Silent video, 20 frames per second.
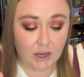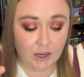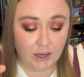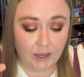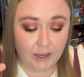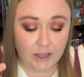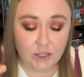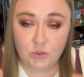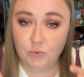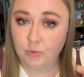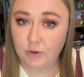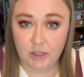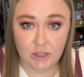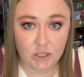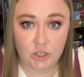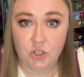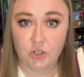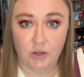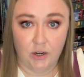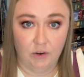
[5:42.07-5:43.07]
it's really
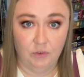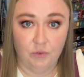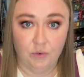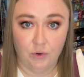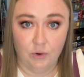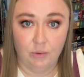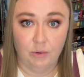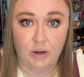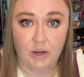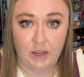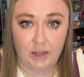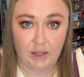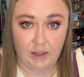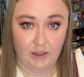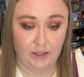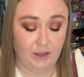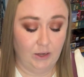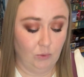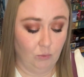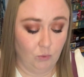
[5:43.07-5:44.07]
straightforward and
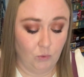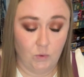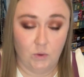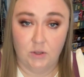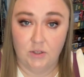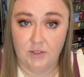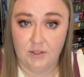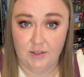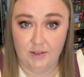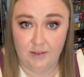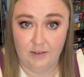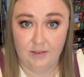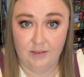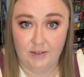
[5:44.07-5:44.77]
clean rules.